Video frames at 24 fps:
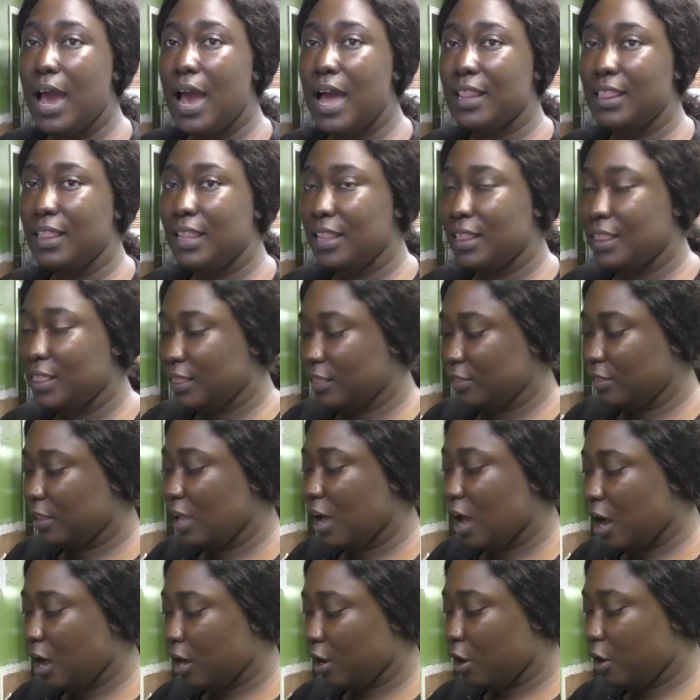
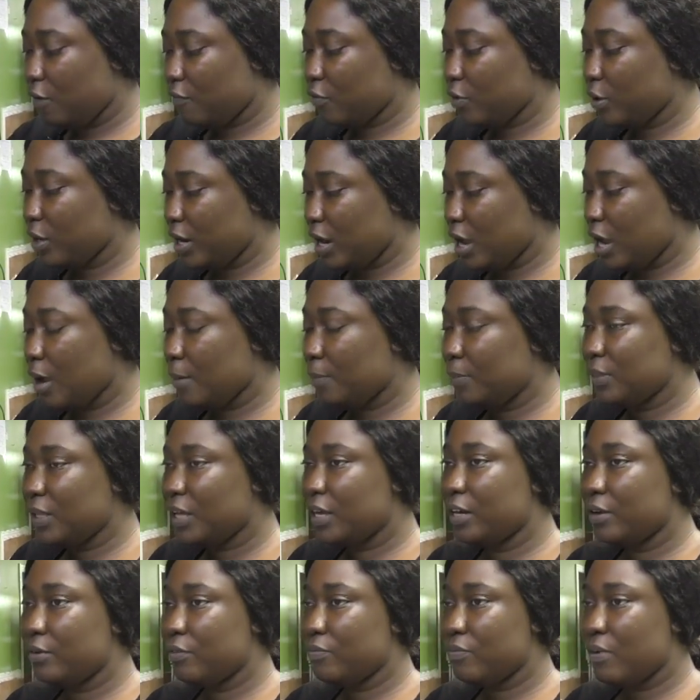I cover it up,
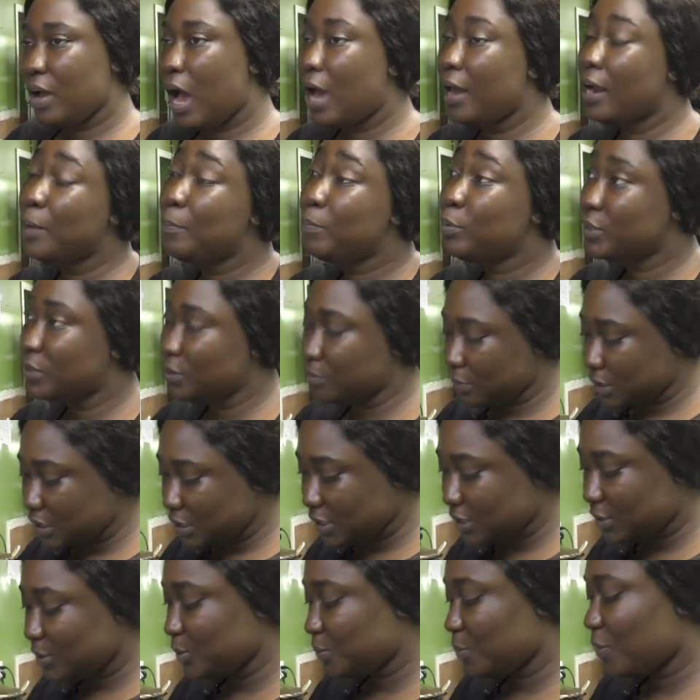and I put some
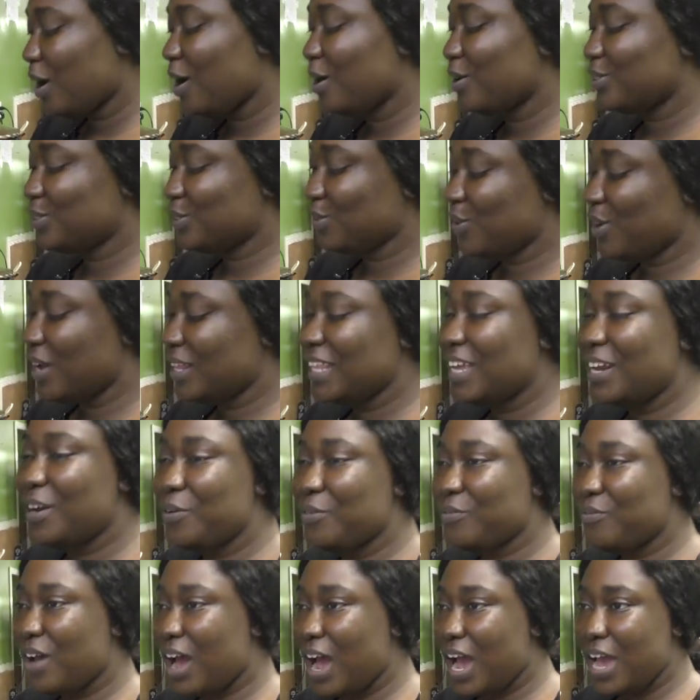yeast as well. So I let
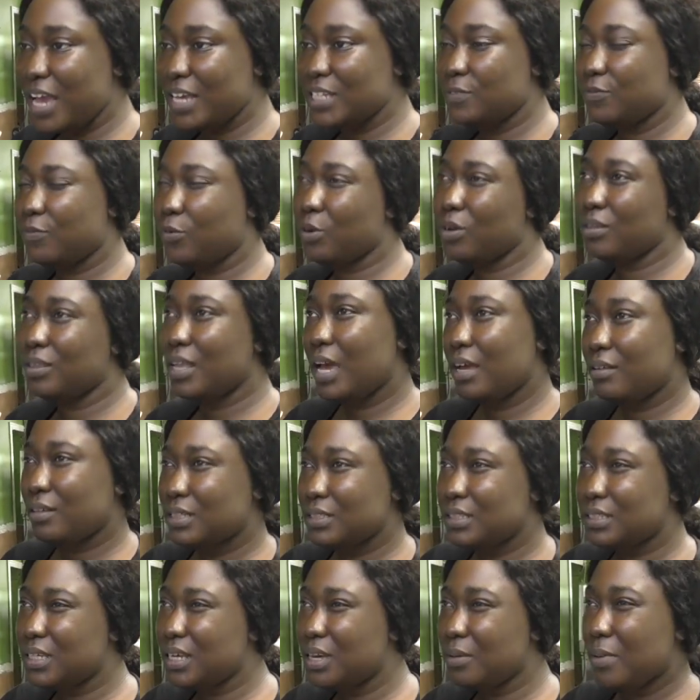it rise for like,
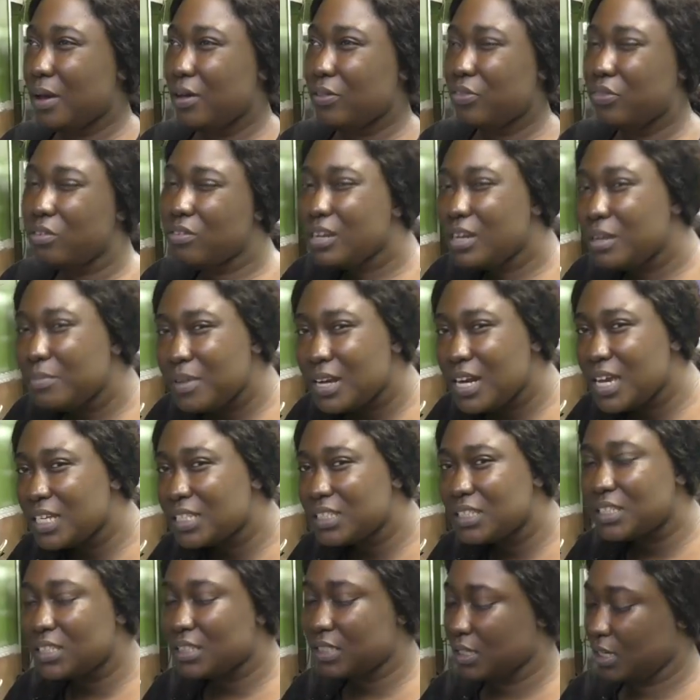let's say about 30 minutes